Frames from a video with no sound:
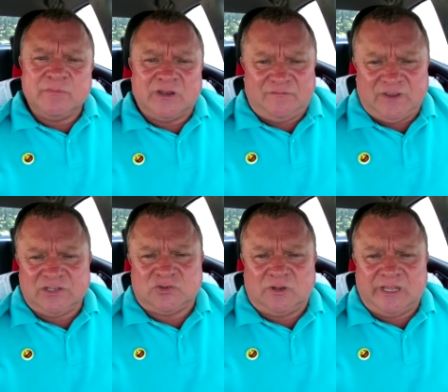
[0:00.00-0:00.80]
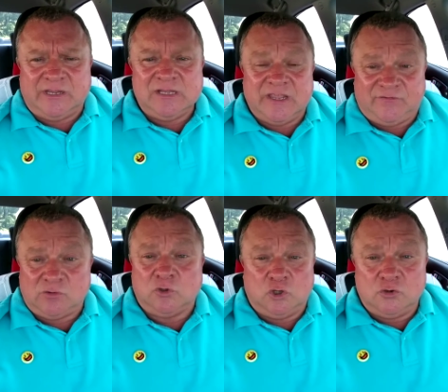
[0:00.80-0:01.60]
But eventually, if
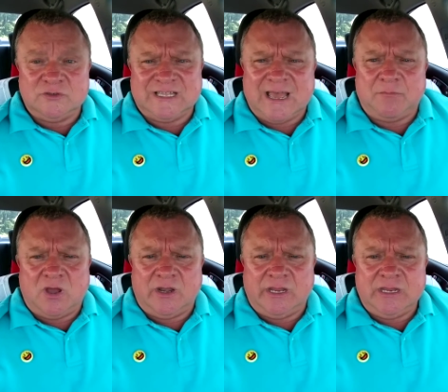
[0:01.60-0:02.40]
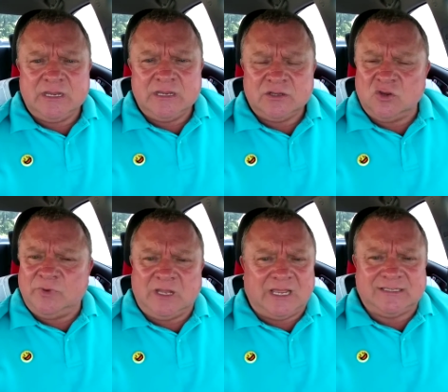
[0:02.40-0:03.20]
you lose that money, you'll
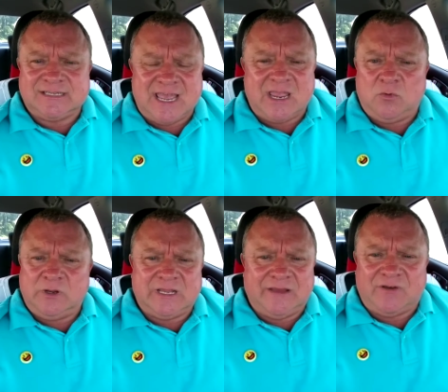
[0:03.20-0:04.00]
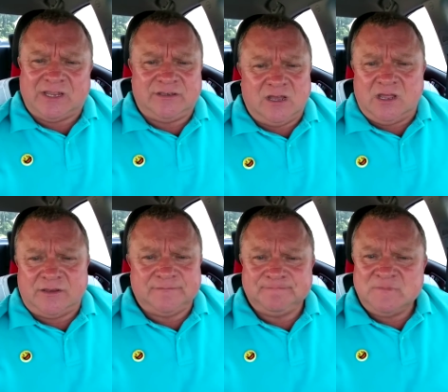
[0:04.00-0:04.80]
be like, dang, what have I
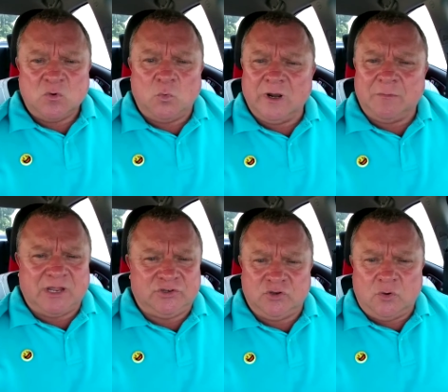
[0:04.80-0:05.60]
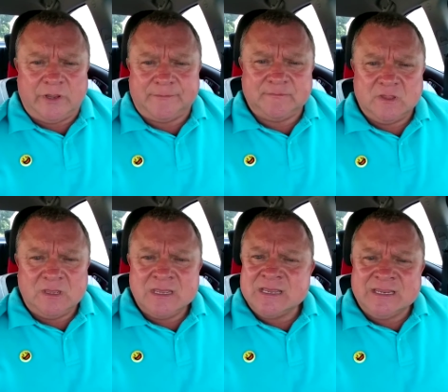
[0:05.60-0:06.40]
done? What am I
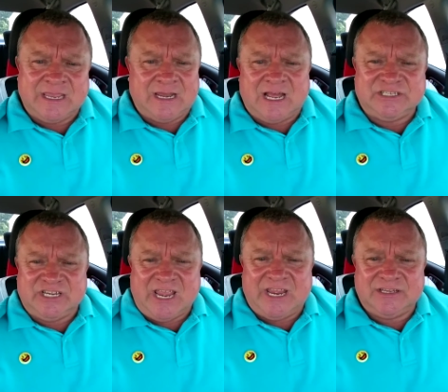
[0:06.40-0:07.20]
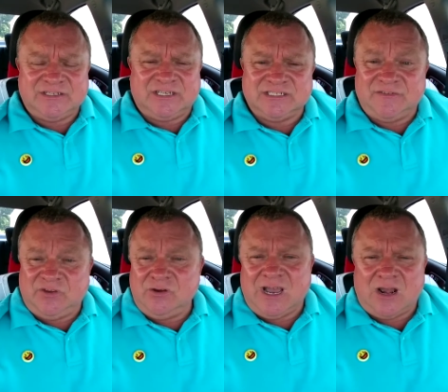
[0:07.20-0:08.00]
doing? Can I change? Because if
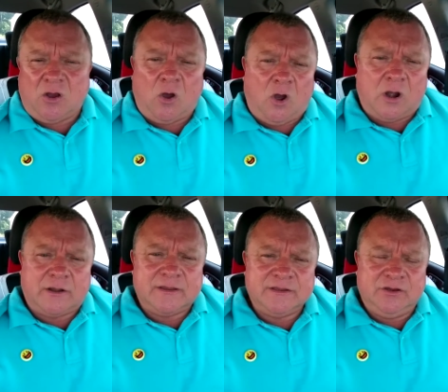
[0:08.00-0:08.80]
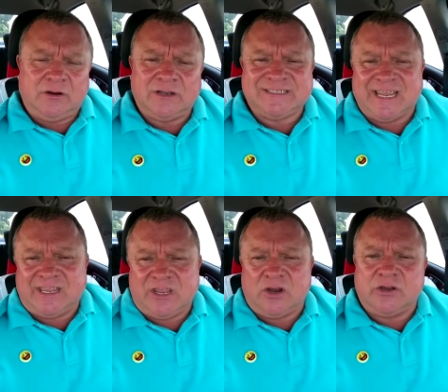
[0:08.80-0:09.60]
you got a heart, you're going to
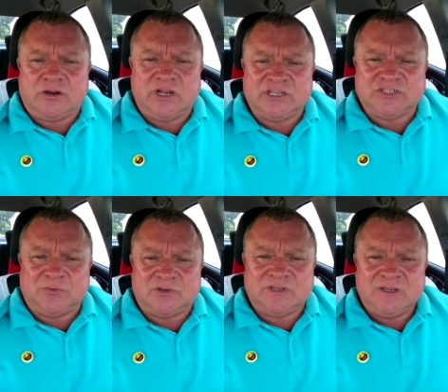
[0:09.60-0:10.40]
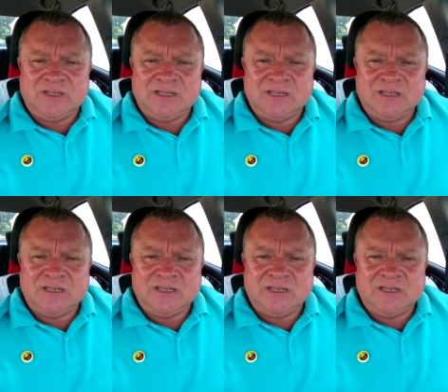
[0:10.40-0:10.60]
take care of your customers.